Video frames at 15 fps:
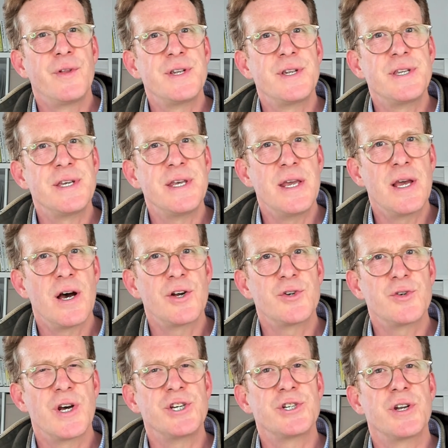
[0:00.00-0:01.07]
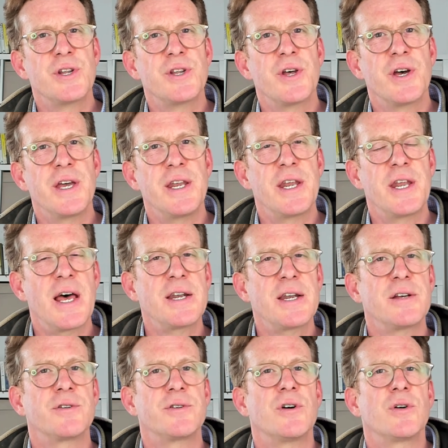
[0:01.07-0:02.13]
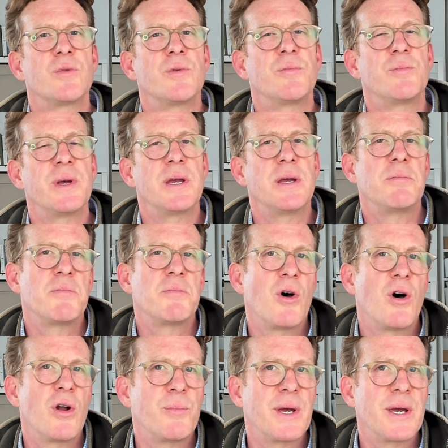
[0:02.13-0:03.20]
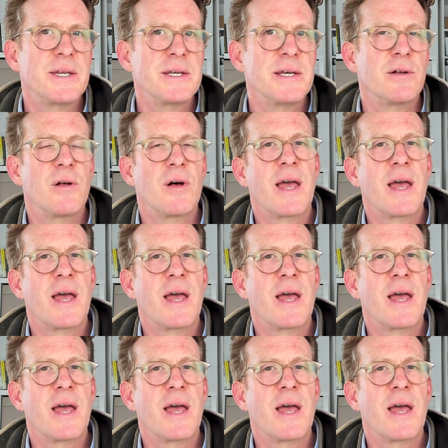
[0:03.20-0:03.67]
dehydration that in an adult dog would be not a big deal